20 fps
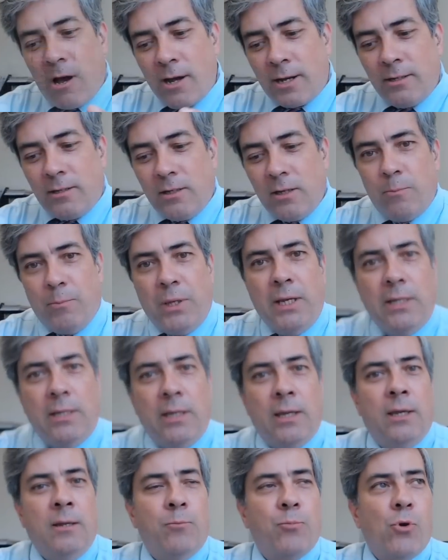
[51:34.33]
talking to your
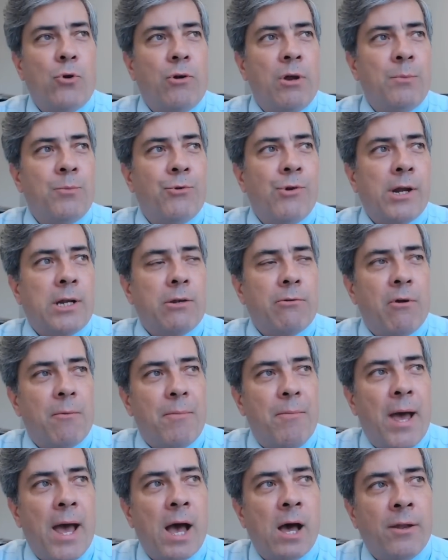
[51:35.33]
P D, program
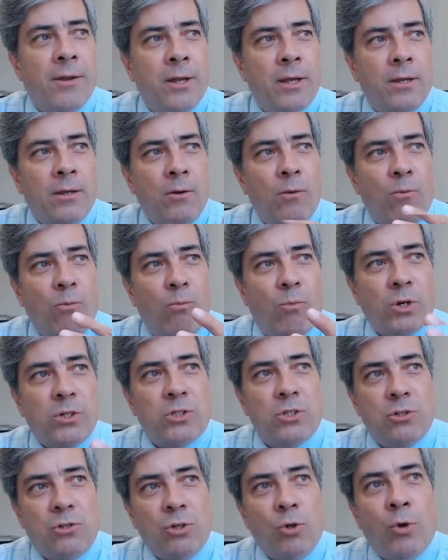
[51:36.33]
director, about
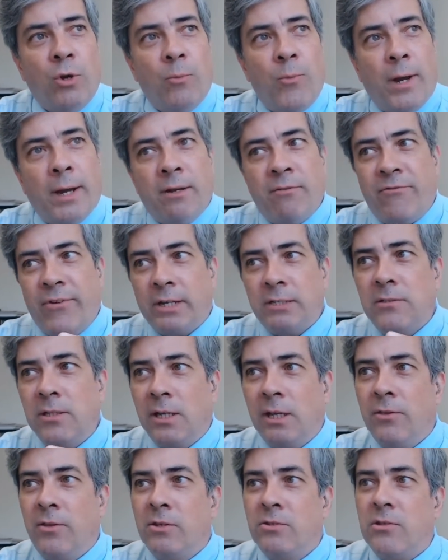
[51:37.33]
what you're doing by
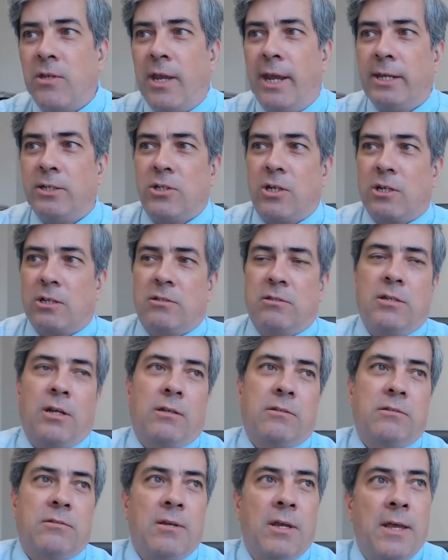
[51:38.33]
investing in this H X
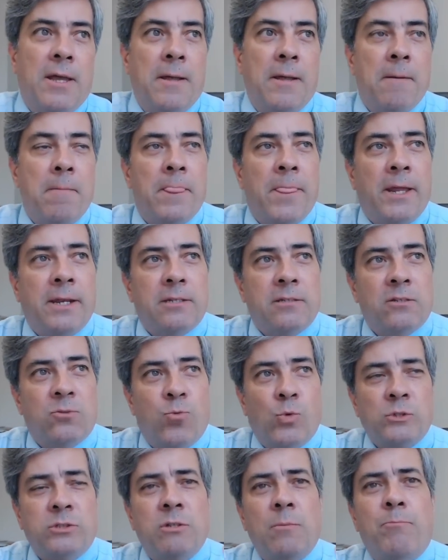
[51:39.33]
six. And he
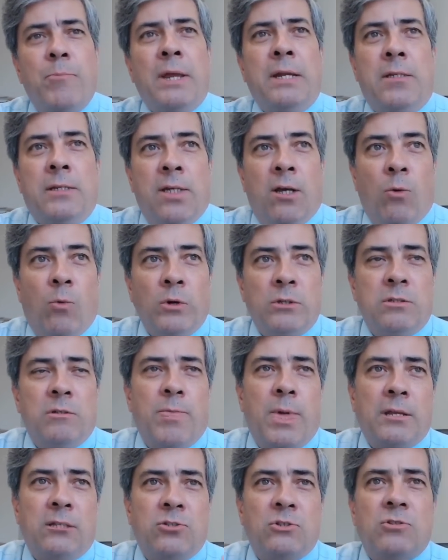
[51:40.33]
says, what's the big deal?
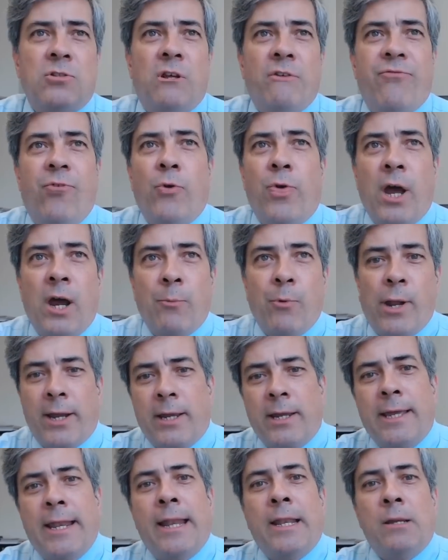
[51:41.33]
What's the? It's just a phone
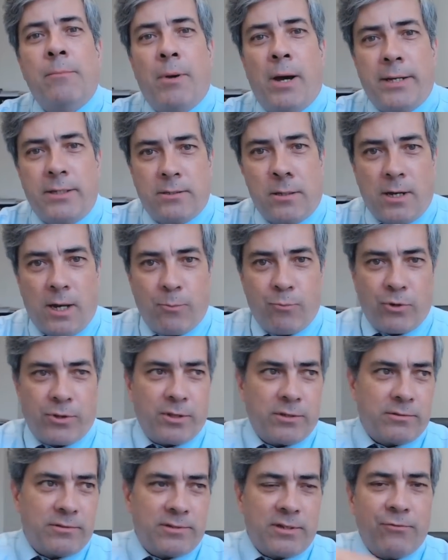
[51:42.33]
hybrid. I could get anybody's
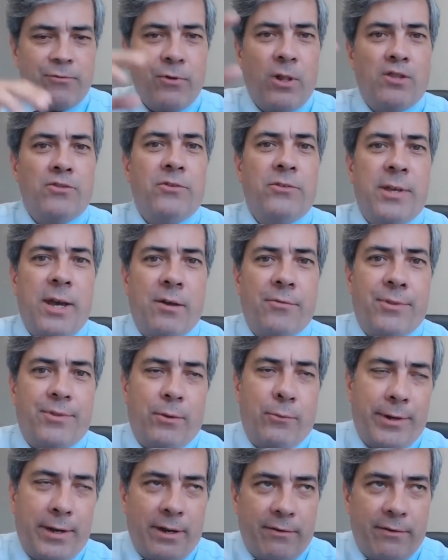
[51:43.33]
hybrid. There's several others out there,